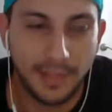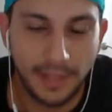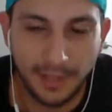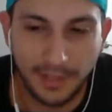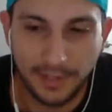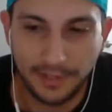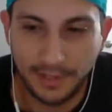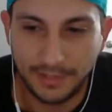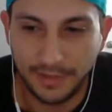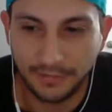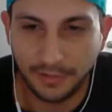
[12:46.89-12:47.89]
and
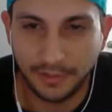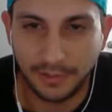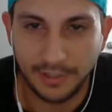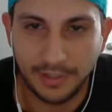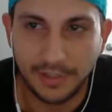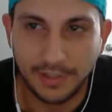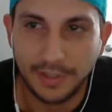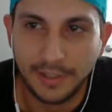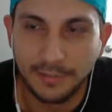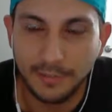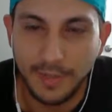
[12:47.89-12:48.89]
they definitely
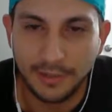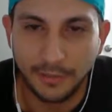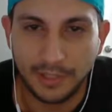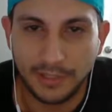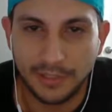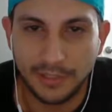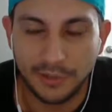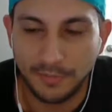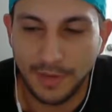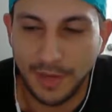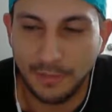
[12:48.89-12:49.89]
made the right
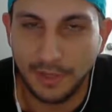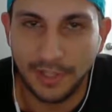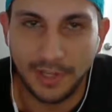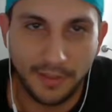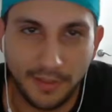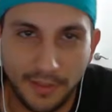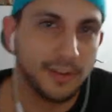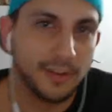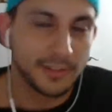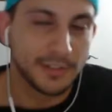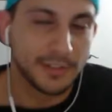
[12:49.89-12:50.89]
decision by putting it on
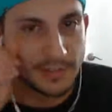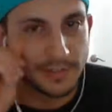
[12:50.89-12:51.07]
theirs.